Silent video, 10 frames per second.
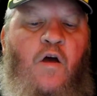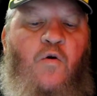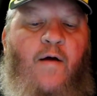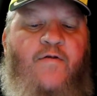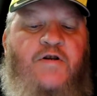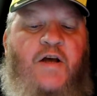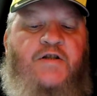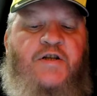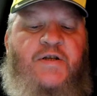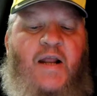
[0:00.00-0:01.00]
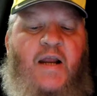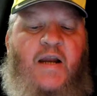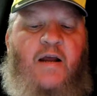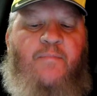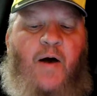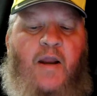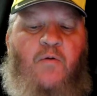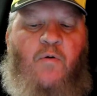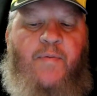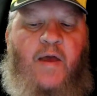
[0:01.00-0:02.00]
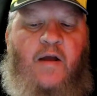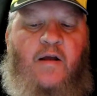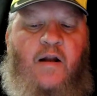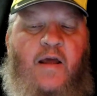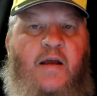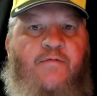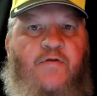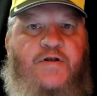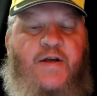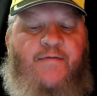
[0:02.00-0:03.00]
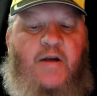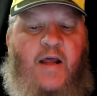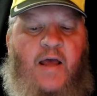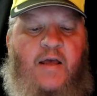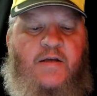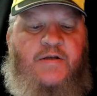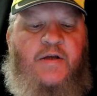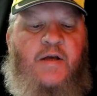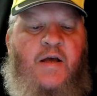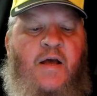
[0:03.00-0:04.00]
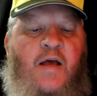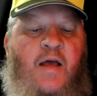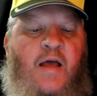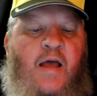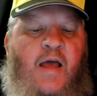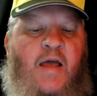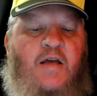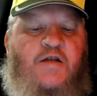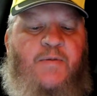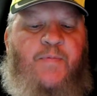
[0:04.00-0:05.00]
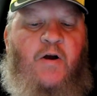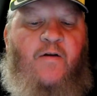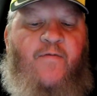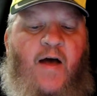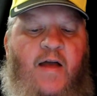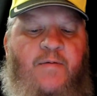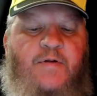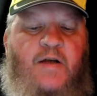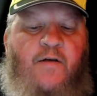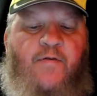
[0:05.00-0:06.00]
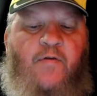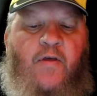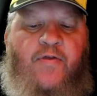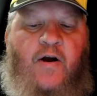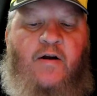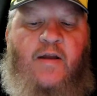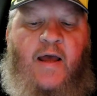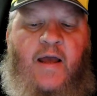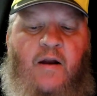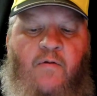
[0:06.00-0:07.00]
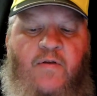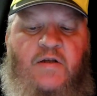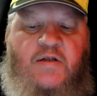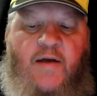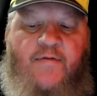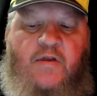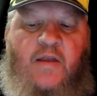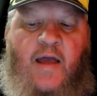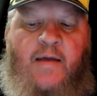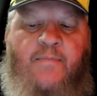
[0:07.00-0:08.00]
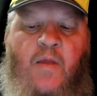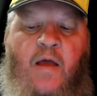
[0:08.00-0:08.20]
Whoever touches any dead body will be unclean for 7 days. He is to purify himself on the 3rd day and on the 7th day.